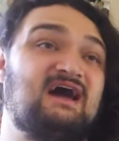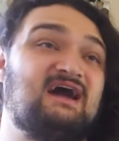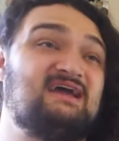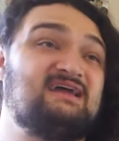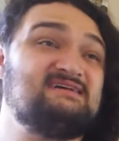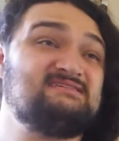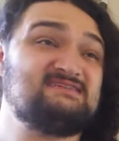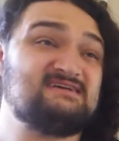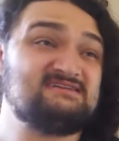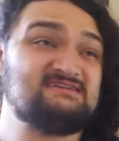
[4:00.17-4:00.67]
I
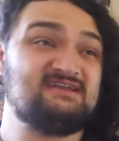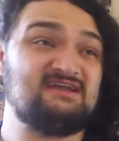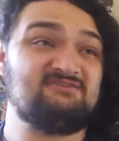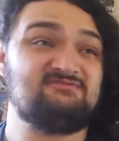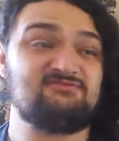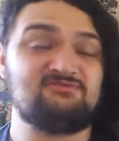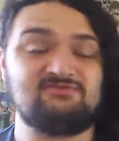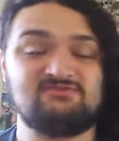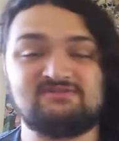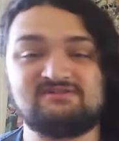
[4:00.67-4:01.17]
guess I
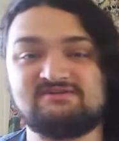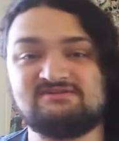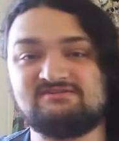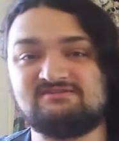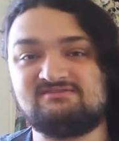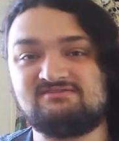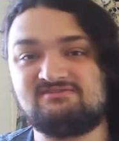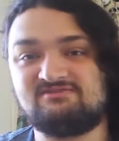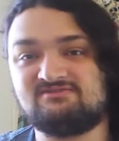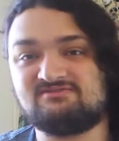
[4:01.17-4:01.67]
never really
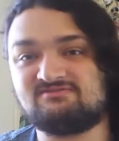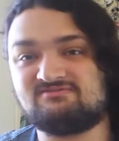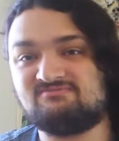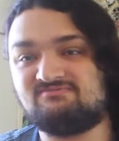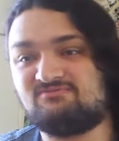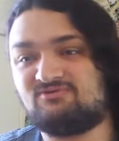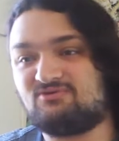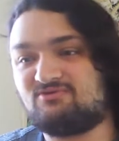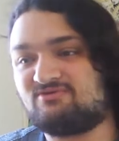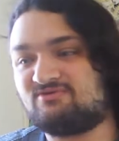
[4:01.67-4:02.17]
looked
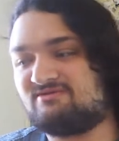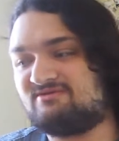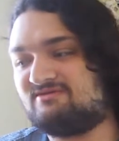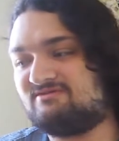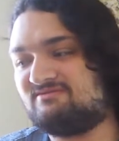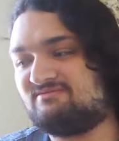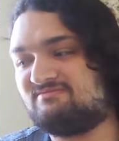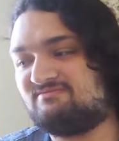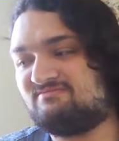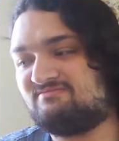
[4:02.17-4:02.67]

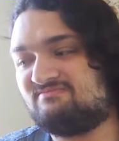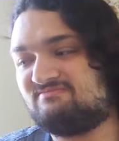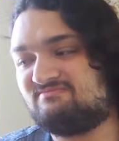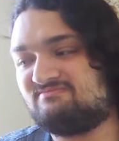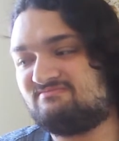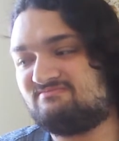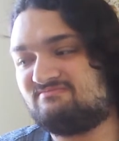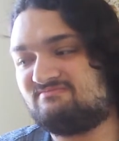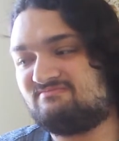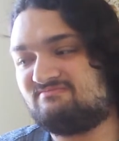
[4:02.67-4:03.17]
more
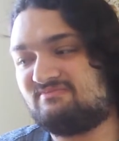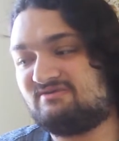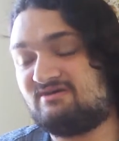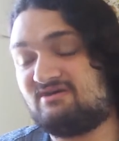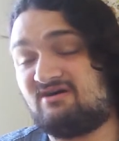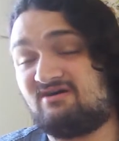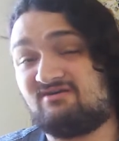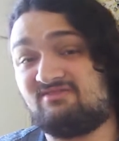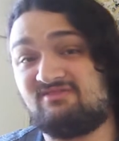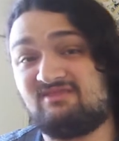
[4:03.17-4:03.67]

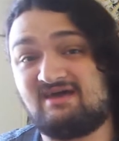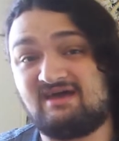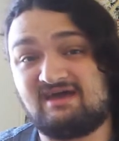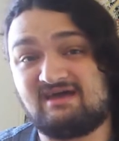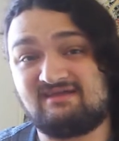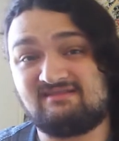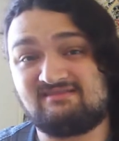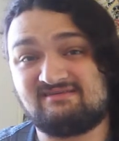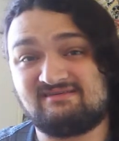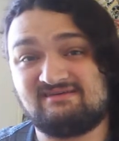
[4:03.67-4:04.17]
beyond
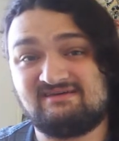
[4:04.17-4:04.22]
that.